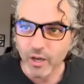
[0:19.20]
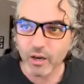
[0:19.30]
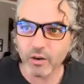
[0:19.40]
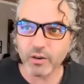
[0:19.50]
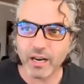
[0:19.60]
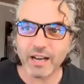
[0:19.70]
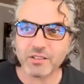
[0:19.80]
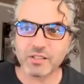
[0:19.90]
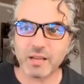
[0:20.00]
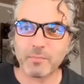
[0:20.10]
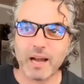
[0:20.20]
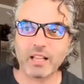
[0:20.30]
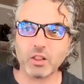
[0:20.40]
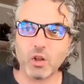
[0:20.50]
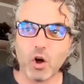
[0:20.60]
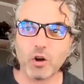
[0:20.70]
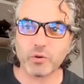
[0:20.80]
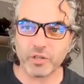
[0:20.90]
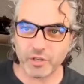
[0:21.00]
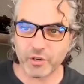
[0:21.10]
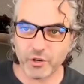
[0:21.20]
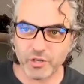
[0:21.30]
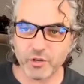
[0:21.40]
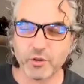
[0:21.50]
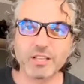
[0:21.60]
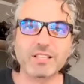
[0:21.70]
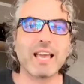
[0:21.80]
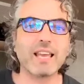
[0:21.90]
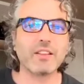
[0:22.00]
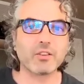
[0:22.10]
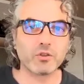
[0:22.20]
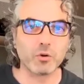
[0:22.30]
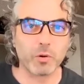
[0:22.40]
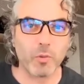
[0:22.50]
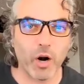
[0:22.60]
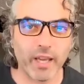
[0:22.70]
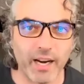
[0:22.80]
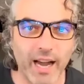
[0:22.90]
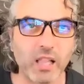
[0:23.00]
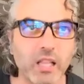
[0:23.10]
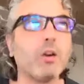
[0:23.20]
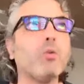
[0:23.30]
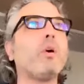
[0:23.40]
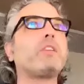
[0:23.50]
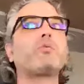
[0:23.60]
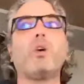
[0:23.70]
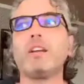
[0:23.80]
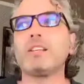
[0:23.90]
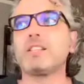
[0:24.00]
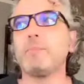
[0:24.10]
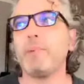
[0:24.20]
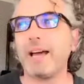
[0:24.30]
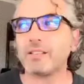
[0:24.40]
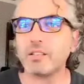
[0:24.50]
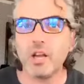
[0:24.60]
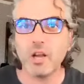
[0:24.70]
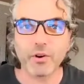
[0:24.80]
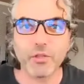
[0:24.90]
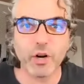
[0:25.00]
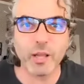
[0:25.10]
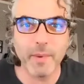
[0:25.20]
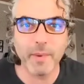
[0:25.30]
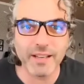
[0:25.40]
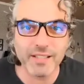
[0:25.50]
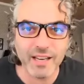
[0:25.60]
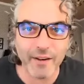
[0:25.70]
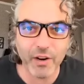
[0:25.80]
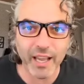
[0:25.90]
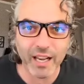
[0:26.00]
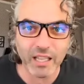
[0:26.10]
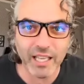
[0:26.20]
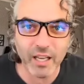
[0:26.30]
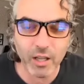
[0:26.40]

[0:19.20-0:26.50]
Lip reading: Oh gosh, it's like buying laundry detergent. You can stand at the supermarket aisle and go, which one is the best for 30 minutes and never get clean